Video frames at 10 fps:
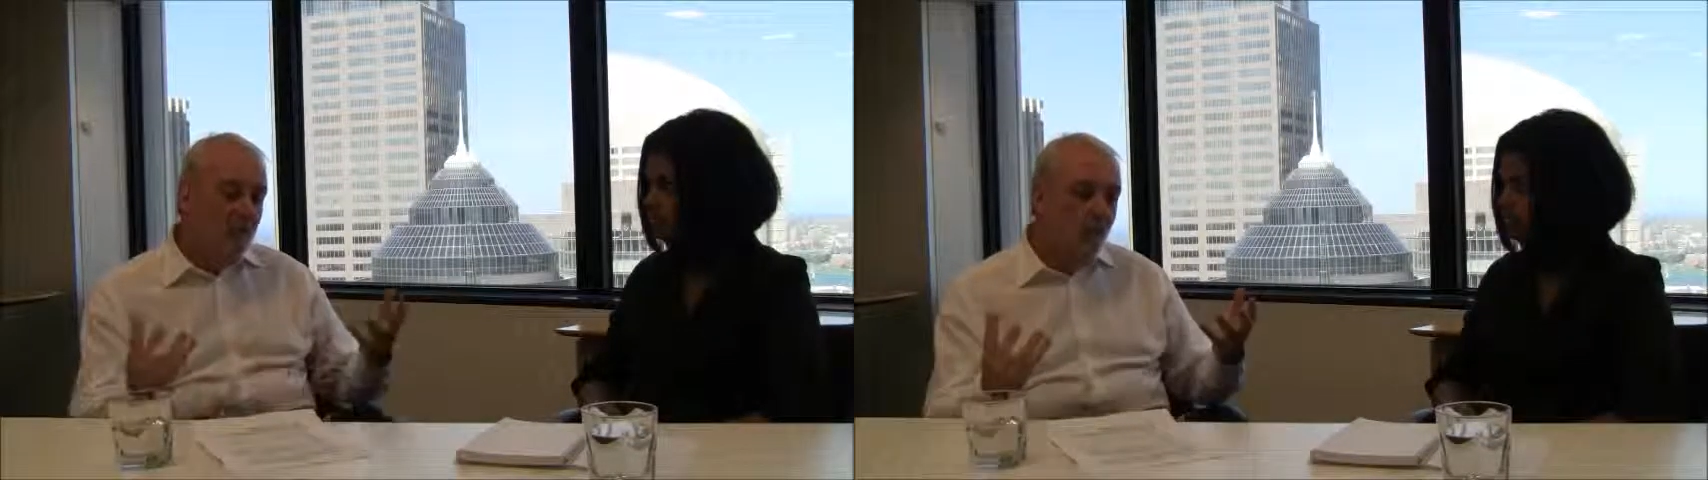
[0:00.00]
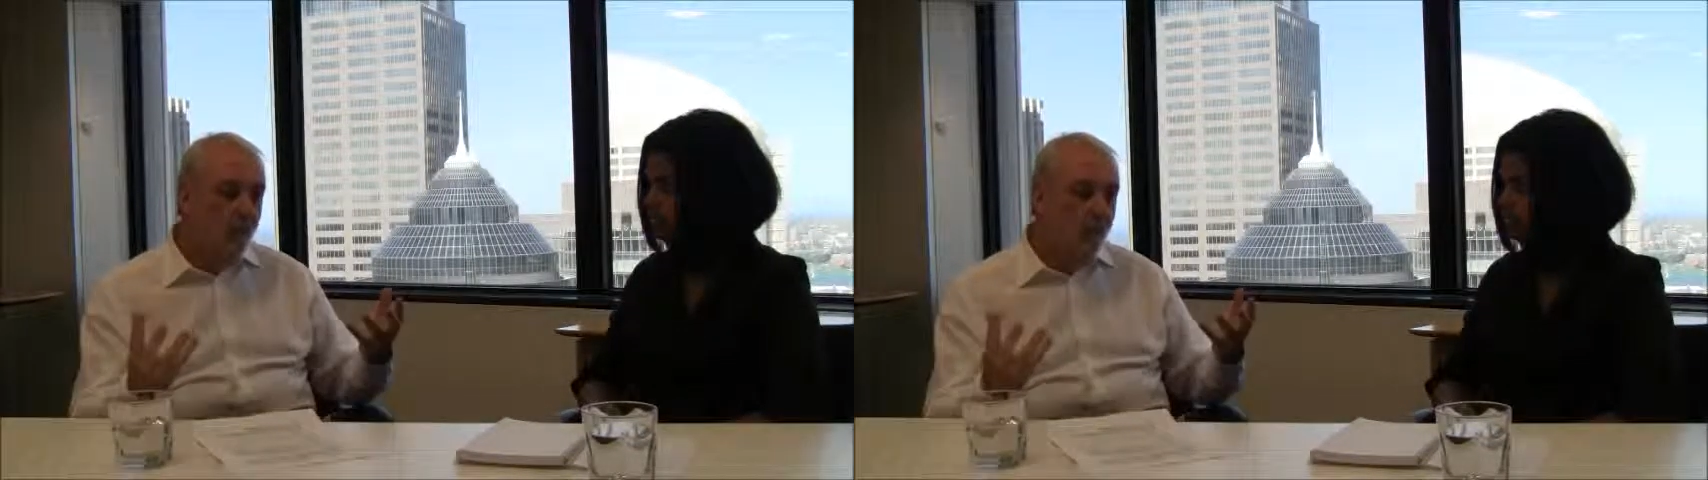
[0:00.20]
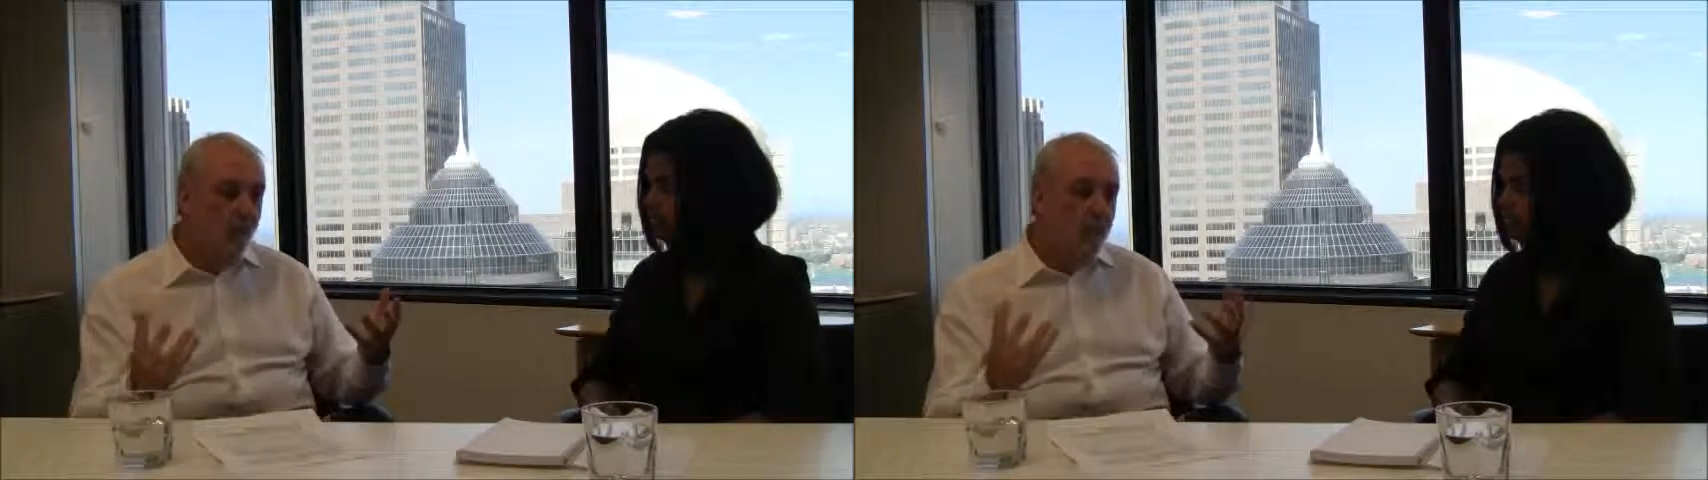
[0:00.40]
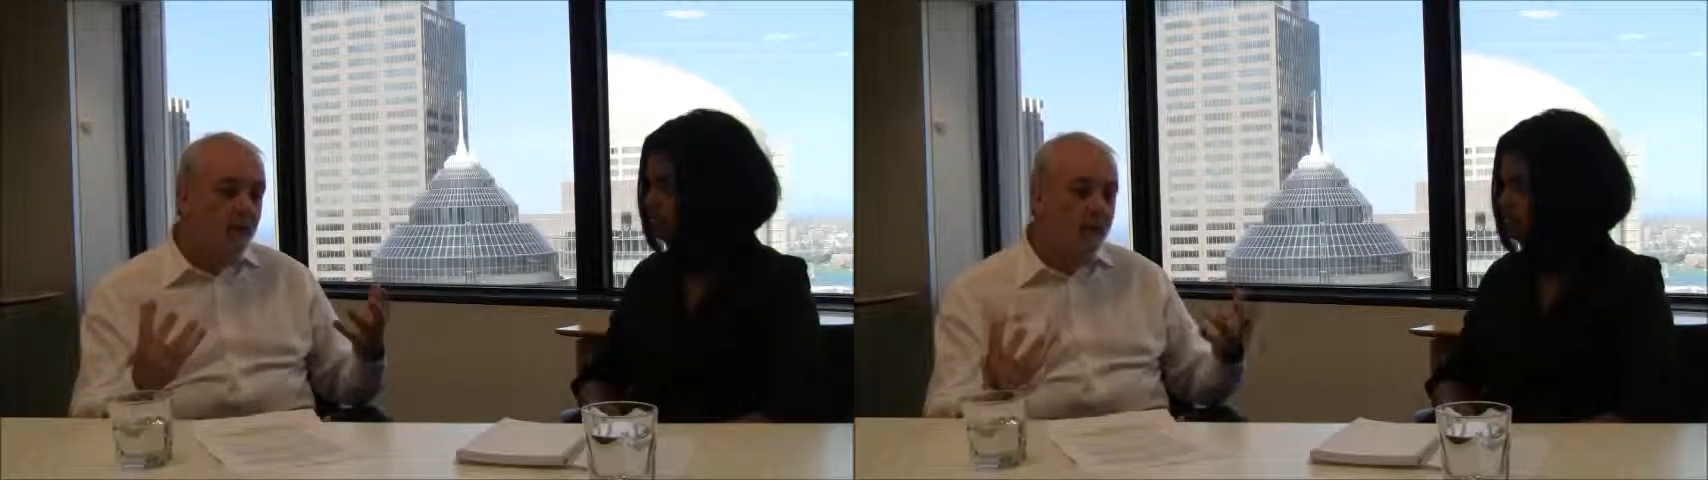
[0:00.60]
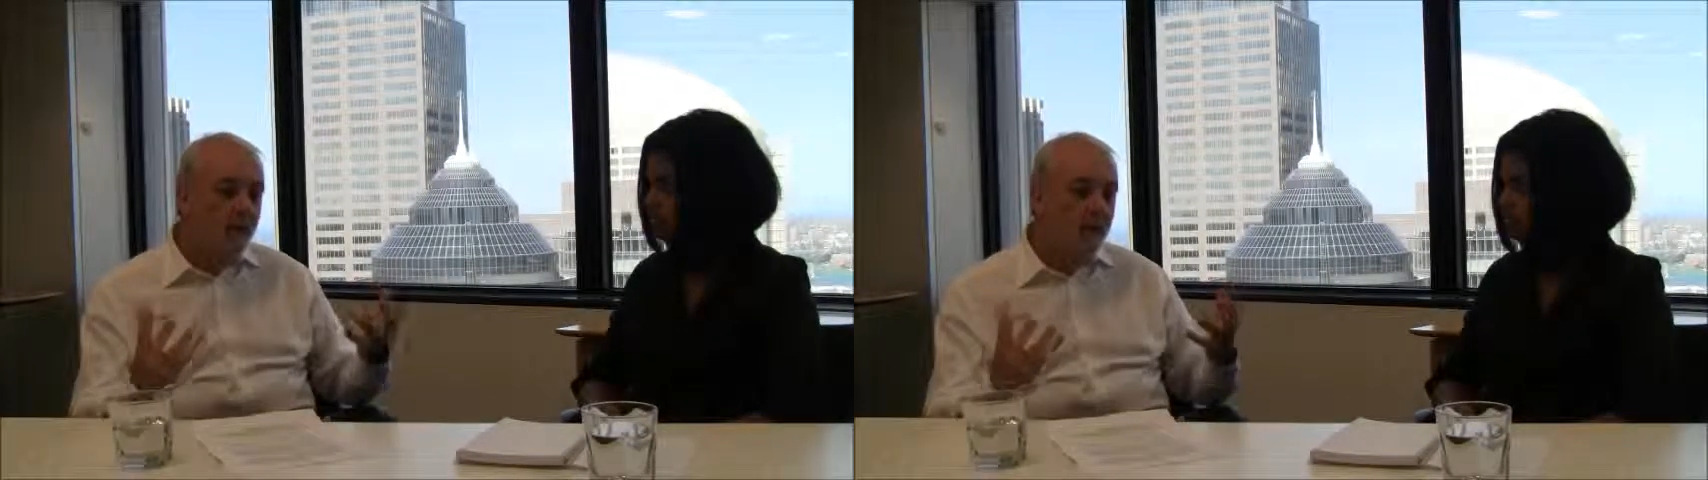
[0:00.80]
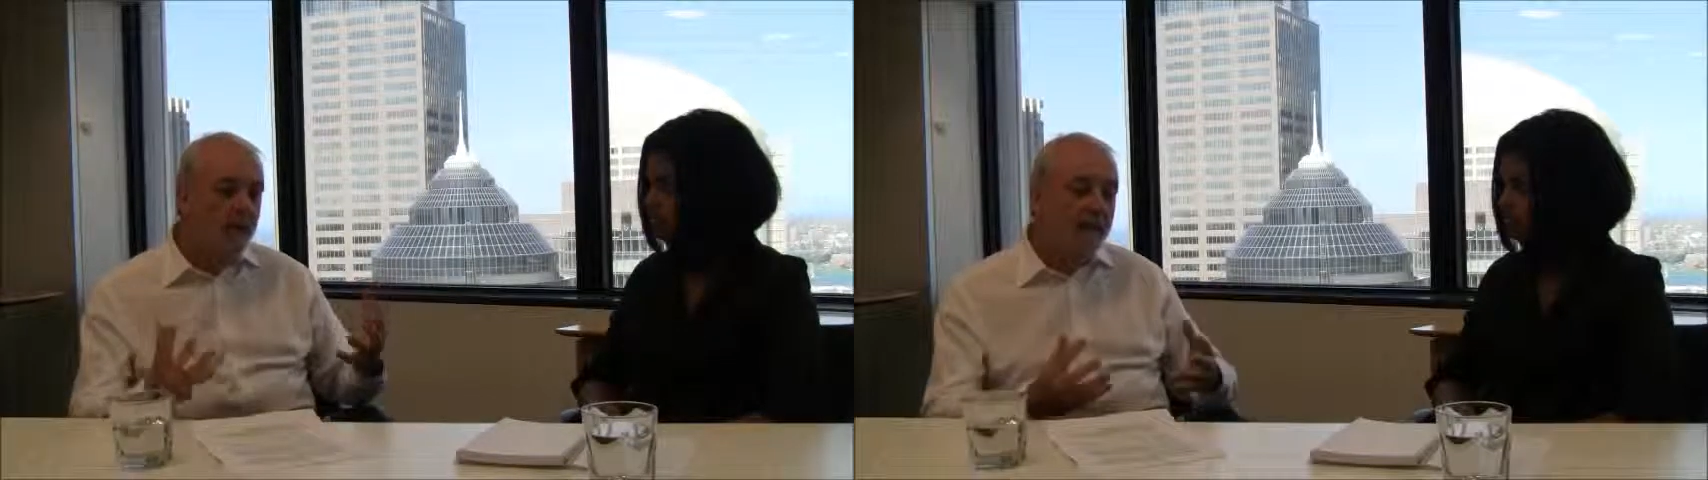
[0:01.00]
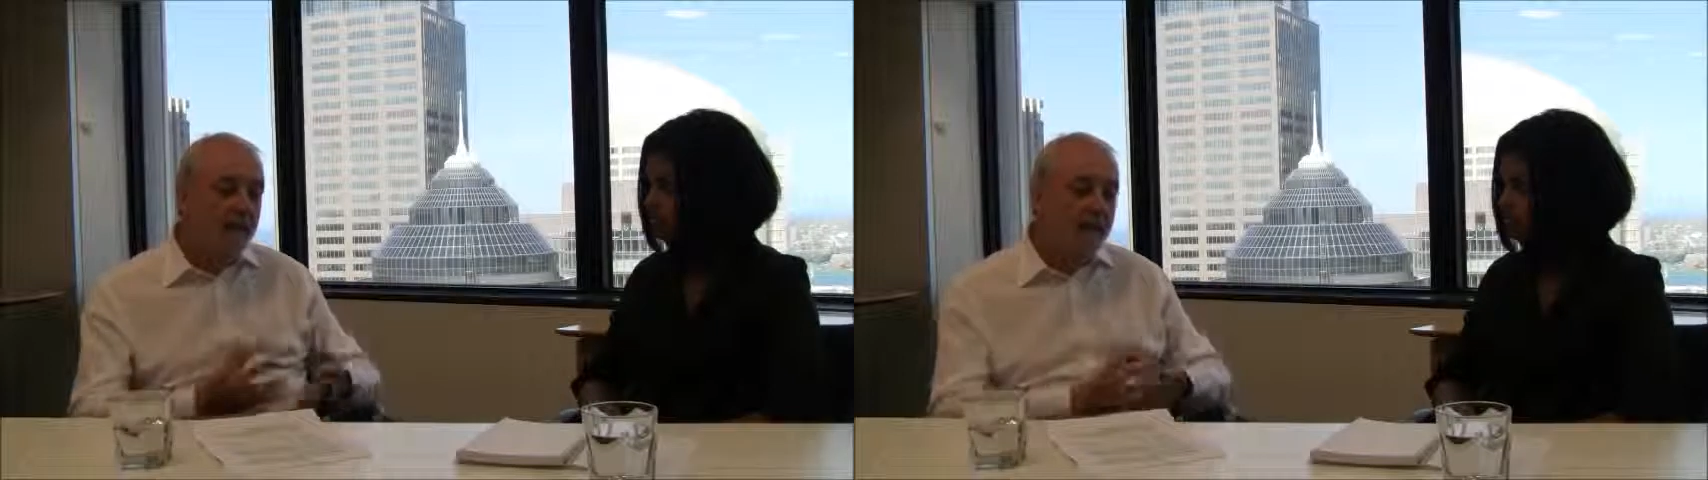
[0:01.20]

what is a